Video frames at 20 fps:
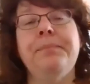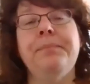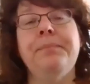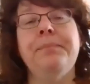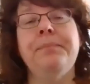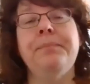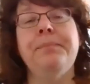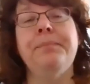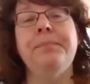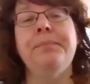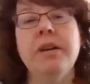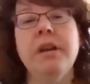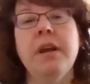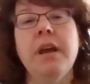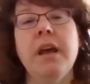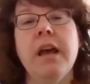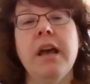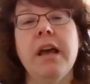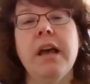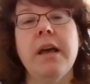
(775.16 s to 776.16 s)
this
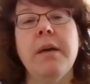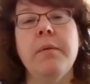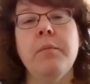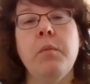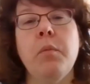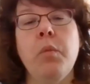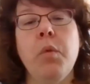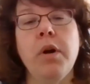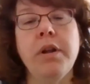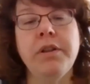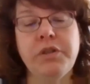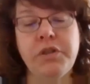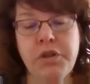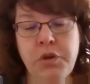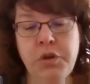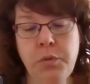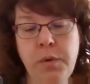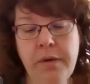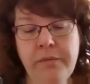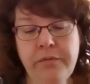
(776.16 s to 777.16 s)
person, once
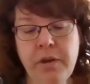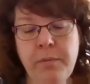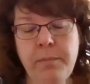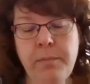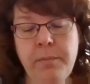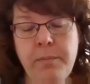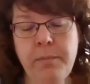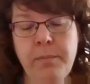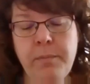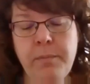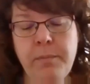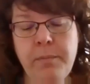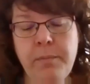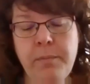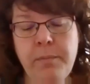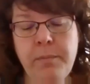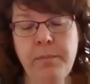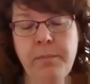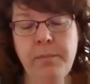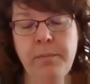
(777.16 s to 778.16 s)
you have committed and
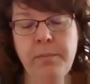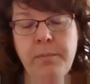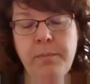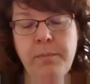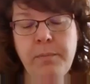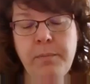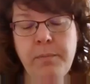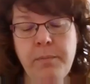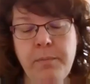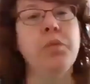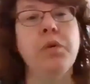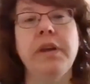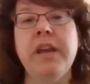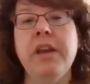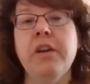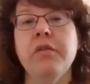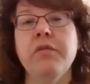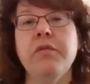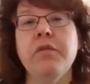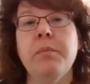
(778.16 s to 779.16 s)
been registered, you will
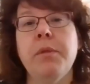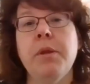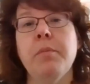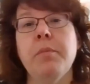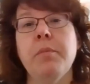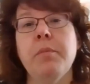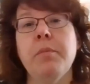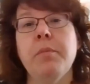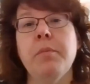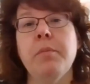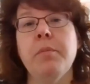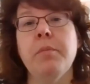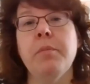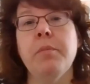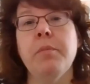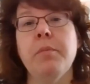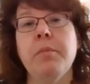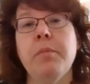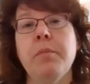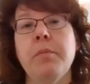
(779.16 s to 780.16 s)
hear from them
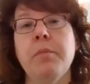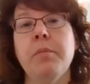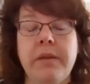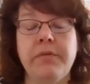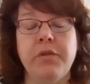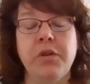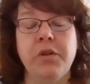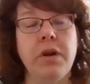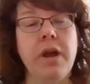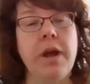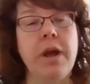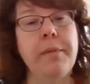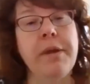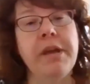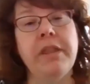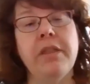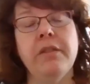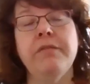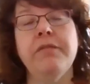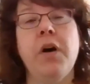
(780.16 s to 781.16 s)
regularly. If you're
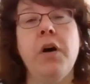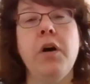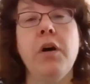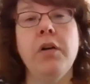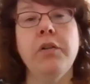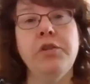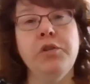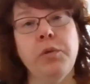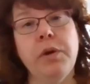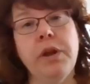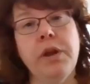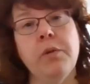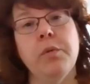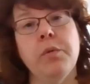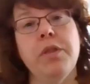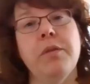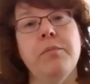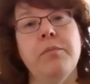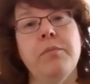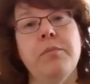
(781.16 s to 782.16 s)
coming in the fall, you'll
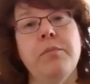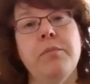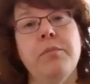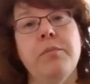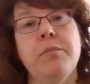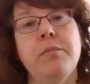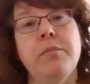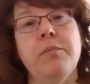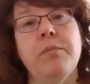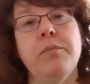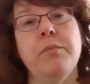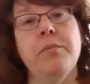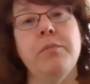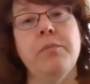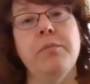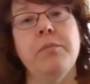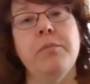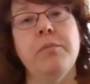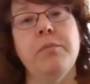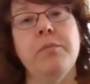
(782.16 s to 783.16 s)
hear
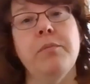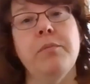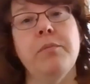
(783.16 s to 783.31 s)
from them